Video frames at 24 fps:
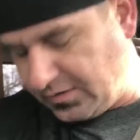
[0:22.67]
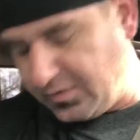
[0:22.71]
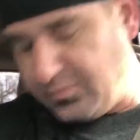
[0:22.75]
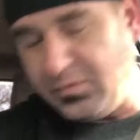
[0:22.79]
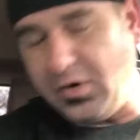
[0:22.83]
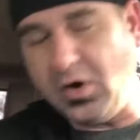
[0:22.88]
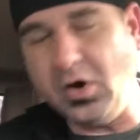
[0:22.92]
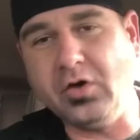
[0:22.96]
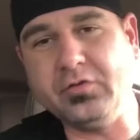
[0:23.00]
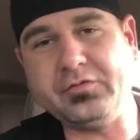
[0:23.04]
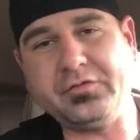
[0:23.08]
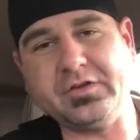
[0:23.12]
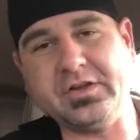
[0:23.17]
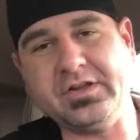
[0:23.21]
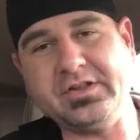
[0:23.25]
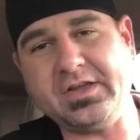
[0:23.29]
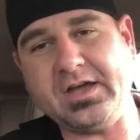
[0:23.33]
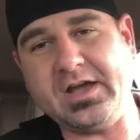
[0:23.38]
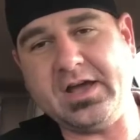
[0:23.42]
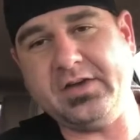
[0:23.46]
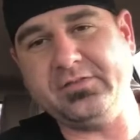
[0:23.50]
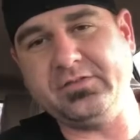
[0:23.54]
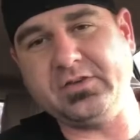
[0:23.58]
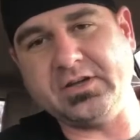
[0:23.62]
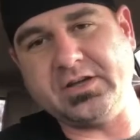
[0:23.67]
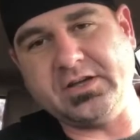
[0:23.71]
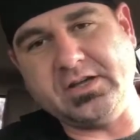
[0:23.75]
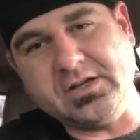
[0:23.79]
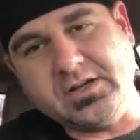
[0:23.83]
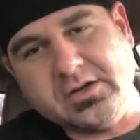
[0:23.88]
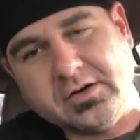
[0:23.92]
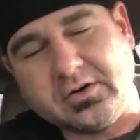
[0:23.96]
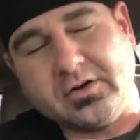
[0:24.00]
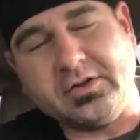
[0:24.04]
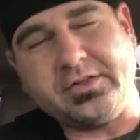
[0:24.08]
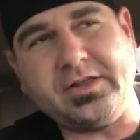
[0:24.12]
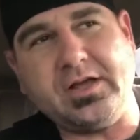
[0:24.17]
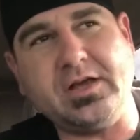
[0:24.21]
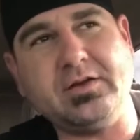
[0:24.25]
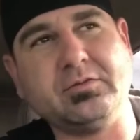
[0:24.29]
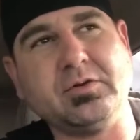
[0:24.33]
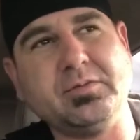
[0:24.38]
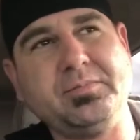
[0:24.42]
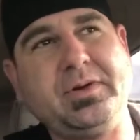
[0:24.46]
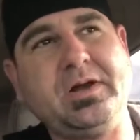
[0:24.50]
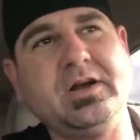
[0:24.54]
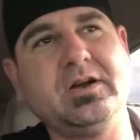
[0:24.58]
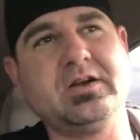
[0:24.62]
hopefully they have like a urethane
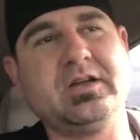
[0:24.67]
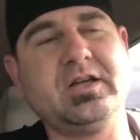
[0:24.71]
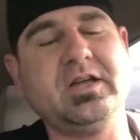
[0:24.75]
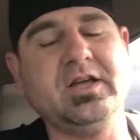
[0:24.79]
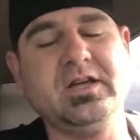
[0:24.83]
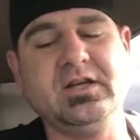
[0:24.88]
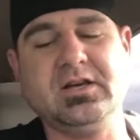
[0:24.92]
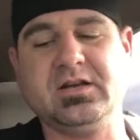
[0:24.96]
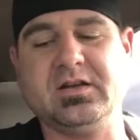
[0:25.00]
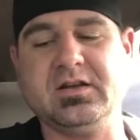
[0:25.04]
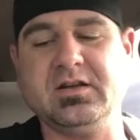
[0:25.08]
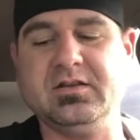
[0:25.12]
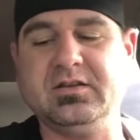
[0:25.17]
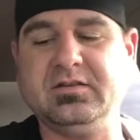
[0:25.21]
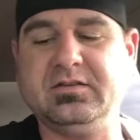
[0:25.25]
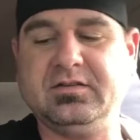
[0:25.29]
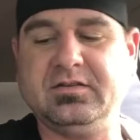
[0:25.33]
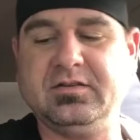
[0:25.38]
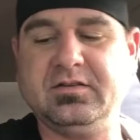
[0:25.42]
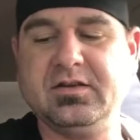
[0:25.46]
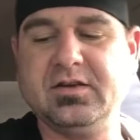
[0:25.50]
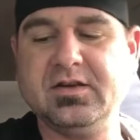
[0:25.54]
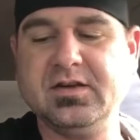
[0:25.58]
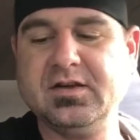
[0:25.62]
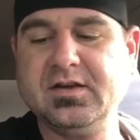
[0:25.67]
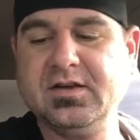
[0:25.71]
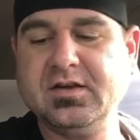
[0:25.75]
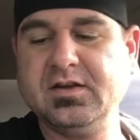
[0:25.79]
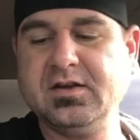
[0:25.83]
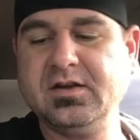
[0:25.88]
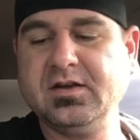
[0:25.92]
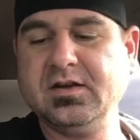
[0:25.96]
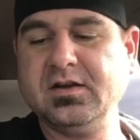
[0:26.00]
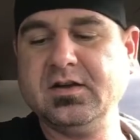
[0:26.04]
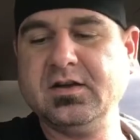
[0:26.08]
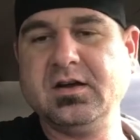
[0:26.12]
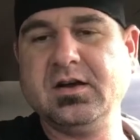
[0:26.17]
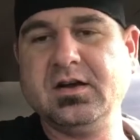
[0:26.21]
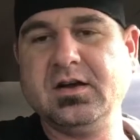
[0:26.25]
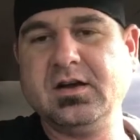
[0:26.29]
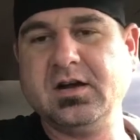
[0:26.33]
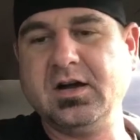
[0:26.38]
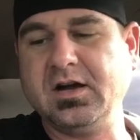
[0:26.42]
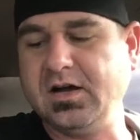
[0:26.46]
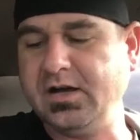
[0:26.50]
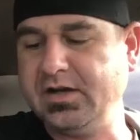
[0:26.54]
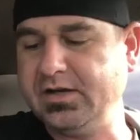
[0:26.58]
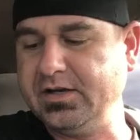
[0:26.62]
repair kit, because
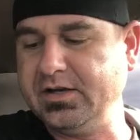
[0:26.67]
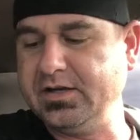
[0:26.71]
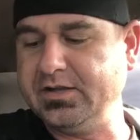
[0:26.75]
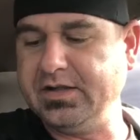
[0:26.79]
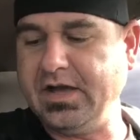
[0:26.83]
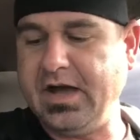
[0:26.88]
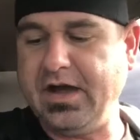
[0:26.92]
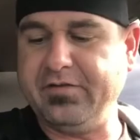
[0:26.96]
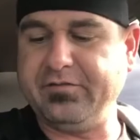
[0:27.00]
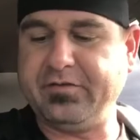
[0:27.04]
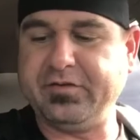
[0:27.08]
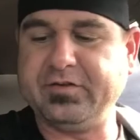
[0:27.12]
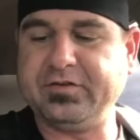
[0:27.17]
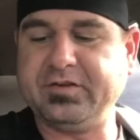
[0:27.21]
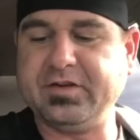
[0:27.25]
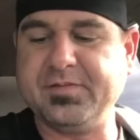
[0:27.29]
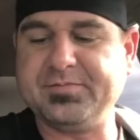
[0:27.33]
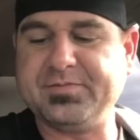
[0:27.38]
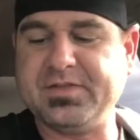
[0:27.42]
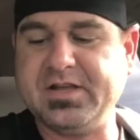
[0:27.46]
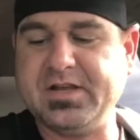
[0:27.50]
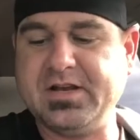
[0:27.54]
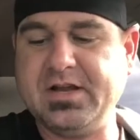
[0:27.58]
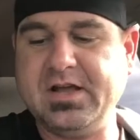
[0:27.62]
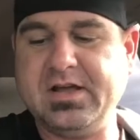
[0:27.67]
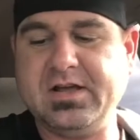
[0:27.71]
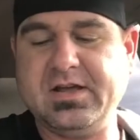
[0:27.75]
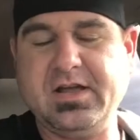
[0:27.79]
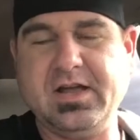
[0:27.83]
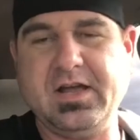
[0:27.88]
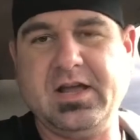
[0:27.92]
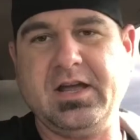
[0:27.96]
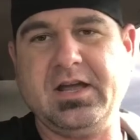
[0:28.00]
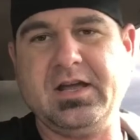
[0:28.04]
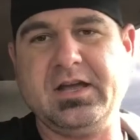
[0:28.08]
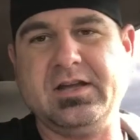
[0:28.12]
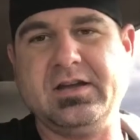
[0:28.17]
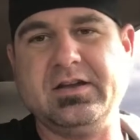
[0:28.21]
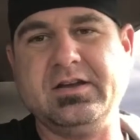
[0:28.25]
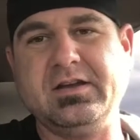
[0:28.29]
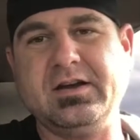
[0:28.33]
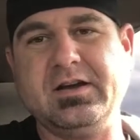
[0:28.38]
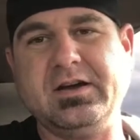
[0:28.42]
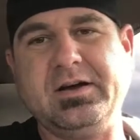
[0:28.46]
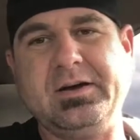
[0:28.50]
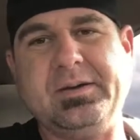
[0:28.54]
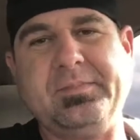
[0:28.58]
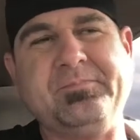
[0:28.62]
I need that for something, and
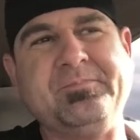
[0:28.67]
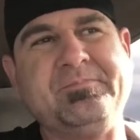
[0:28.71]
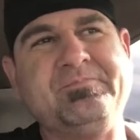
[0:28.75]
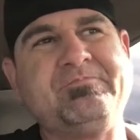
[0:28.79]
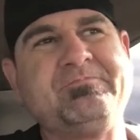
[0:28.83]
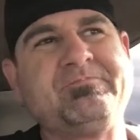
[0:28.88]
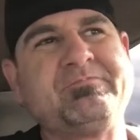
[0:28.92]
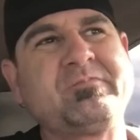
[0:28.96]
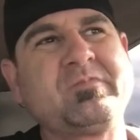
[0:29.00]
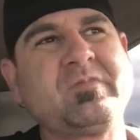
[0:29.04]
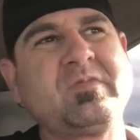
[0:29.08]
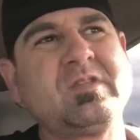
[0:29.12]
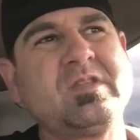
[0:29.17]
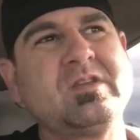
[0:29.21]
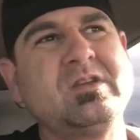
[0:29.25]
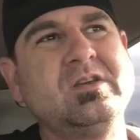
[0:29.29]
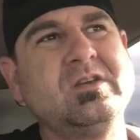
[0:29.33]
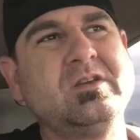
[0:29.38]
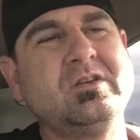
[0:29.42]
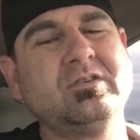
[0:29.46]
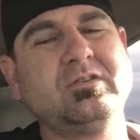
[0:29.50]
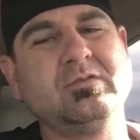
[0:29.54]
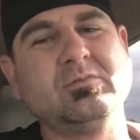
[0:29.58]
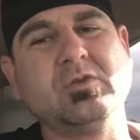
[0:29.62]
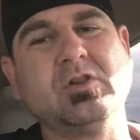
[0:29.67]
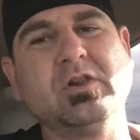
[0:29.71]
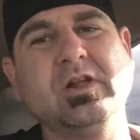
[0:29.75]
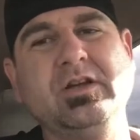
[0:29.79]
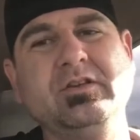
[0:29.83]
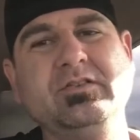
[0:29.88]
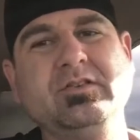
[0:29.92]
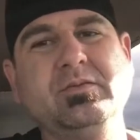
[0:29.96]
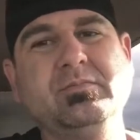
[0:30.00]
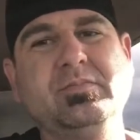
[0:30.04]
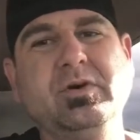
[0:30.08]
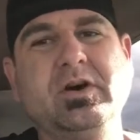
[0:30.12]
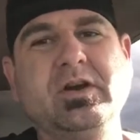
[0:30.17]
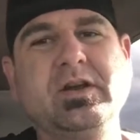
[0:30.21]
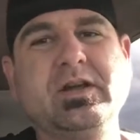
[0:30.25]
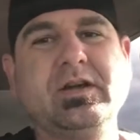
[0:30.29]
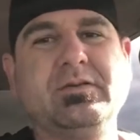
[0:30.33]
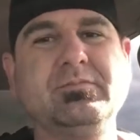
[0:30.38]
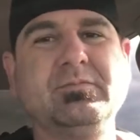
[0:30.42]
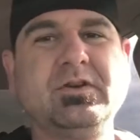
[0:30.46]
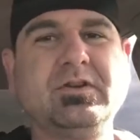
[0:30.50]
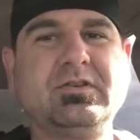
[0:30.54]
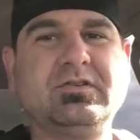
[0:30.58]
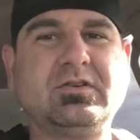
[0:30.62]
some glazing putty.
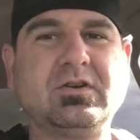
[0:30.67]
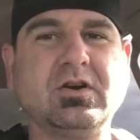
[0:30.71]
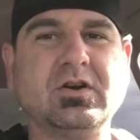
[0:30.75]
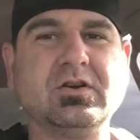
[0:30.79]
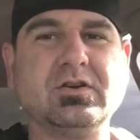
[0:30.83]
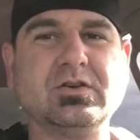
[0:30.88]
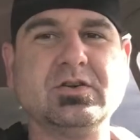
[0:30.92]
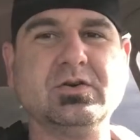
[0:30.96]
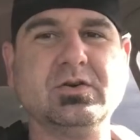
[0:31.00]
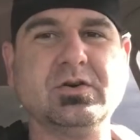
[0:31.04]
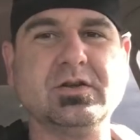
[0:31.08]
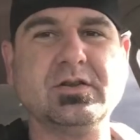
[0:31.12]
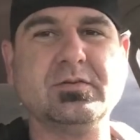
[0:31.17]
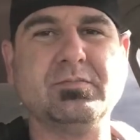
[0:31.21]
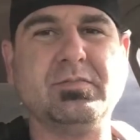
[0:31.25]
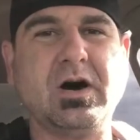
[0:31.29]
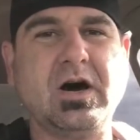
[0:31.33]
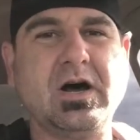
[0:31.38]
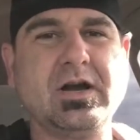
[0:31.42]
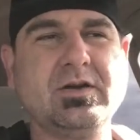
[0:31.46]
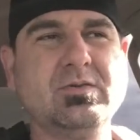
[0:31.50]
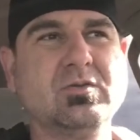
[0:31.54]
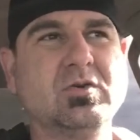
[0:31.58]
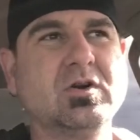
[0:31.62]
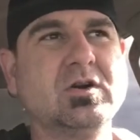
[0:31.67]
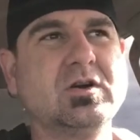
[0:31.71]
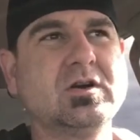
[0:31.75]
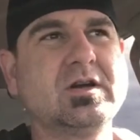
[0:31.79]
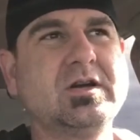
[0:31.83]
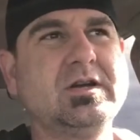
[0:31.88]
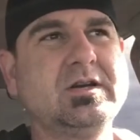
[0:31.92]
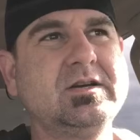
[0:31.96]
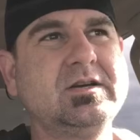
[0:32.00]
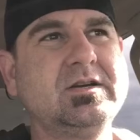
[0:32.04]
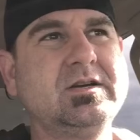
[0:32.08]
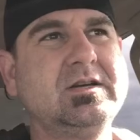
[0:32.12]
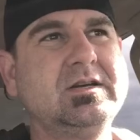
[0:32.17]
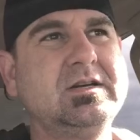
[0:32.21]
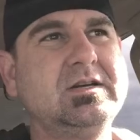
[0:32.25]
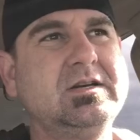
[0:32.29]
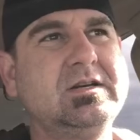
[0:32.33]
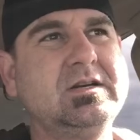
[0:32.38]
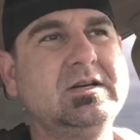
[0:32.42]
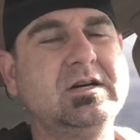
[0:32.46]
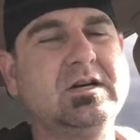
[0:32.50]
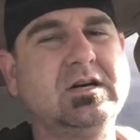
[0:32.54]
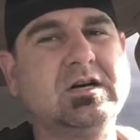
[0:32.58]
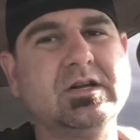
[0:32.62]
I'm gonna start doing the body work
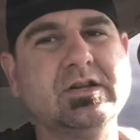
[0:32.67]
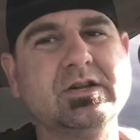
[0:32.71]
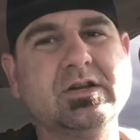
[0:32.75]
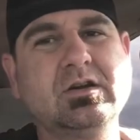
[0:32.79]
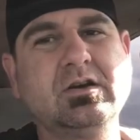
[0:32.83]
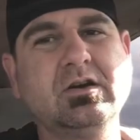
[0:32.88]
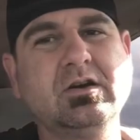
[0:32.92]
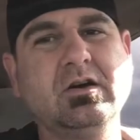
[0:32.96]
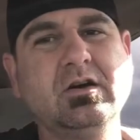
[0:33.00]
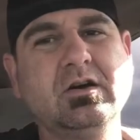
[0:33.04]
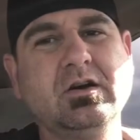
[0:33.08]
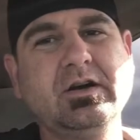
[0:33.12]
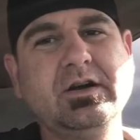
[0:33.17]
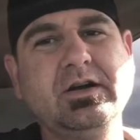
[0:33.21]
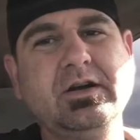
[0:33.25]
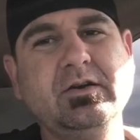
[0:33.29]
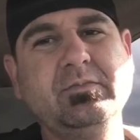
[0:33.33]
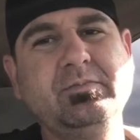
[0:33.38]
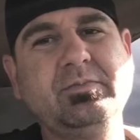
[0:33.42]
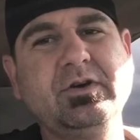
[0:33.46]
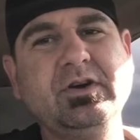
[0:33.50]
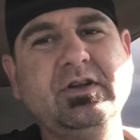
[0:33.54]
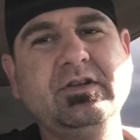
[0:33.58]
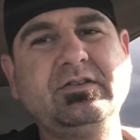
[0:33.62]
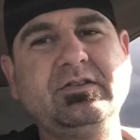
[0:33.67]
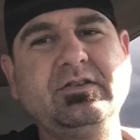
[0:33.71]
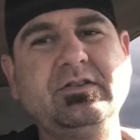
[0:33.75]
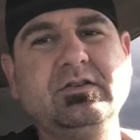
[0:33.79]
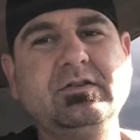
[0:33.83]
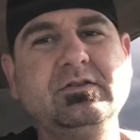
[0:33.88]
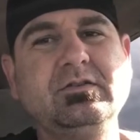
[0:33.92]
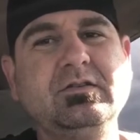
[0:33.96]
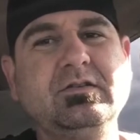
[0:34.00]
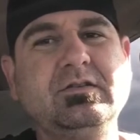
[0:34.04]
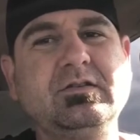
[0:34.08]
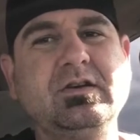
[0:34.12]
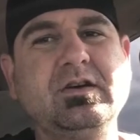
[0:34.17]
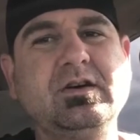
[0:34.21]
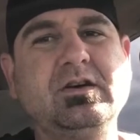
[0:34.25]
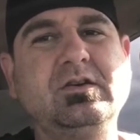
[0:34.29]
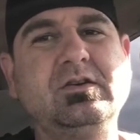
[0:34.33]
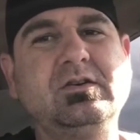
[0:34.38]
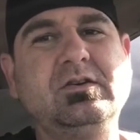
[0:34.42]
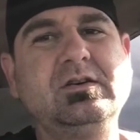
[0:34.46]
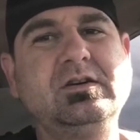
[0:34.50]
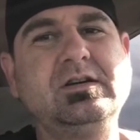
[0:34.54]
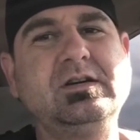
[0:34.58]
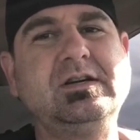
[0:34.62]
on the car here pretty soon,
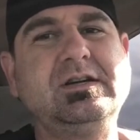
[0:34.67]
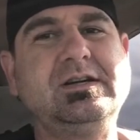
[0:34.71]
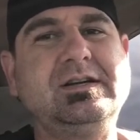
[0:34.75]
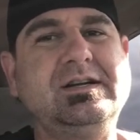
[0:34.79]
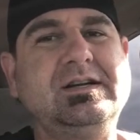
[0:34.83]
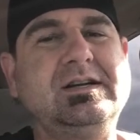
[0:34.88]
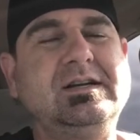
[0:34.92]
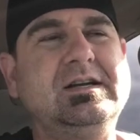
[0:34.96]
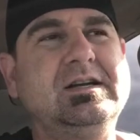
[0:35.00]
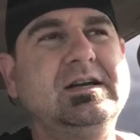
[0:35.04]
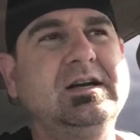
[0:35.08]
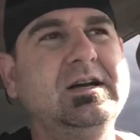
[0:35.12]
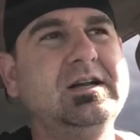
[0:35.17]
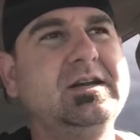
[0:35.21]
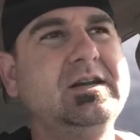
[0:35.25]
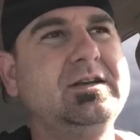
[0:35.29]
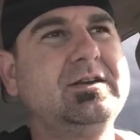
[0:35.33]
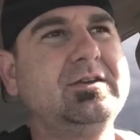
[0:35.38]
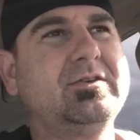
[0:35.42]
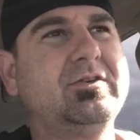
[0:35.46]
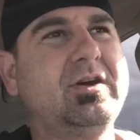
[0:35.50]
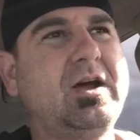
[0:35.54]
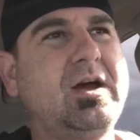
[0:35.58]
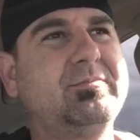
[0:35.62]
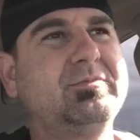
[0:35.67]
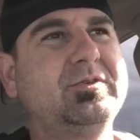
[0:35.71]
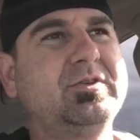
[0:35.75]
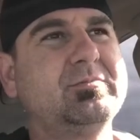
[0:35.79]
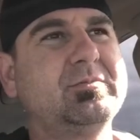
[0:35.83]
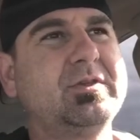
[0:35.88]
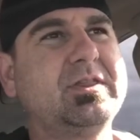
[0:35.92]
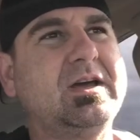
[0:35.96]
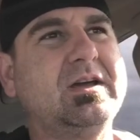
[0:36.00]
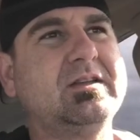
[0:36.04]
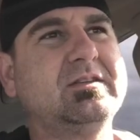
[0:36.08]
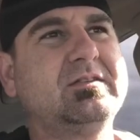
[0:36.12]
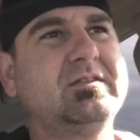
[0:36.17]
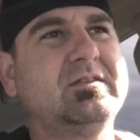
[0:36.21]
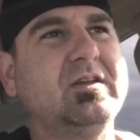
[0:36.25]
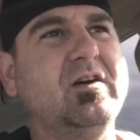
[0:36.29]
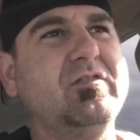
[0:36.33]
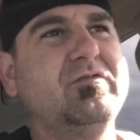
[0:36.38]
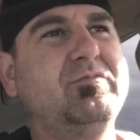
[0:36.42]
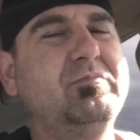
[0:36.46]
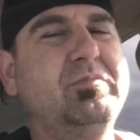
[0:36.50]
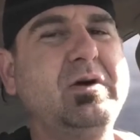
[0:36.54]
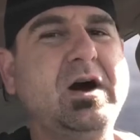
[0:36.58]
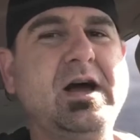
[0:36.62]
so I need to grab some of that stuff.
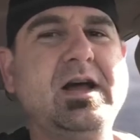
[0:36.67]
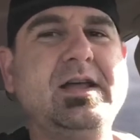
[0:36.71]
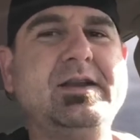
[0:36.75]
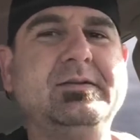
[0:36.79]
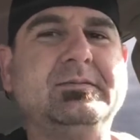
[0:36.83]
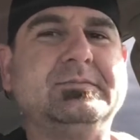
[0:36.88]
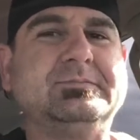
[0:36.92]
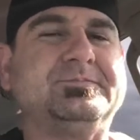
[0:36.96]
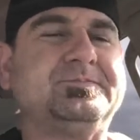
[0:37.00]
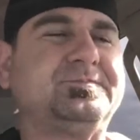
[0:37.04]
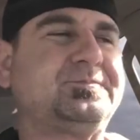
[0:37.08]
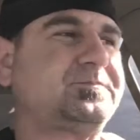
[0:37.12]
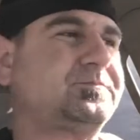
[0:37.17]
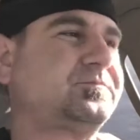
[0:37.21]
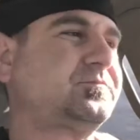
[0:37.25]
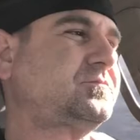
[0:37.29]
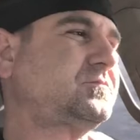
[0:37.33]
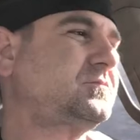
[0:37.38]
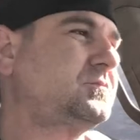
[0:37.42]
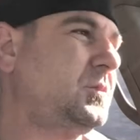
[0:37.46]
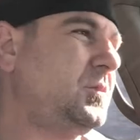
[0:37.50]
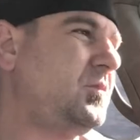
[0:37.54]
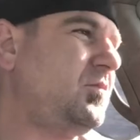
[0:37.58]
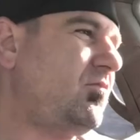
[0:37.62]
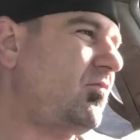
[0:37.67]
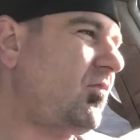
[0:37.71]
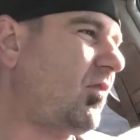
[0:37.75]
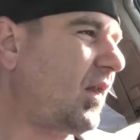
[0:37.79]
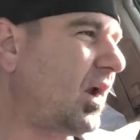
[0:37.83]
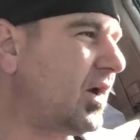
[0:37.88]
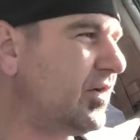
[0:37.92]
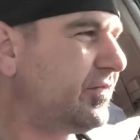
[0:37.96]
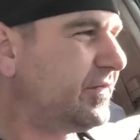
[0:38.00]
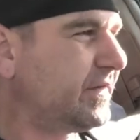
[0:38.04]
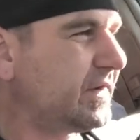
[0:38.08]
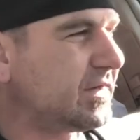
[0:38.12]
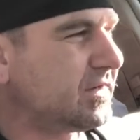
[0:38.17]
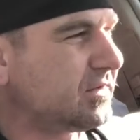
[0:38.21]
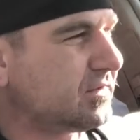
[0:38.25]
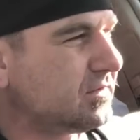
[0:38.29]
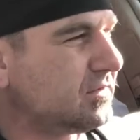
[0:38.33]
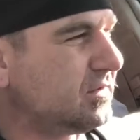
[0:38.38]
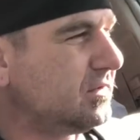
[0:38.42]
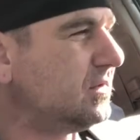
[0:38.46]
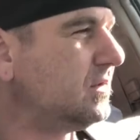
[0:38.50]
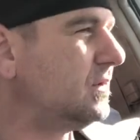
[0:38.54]
But I figured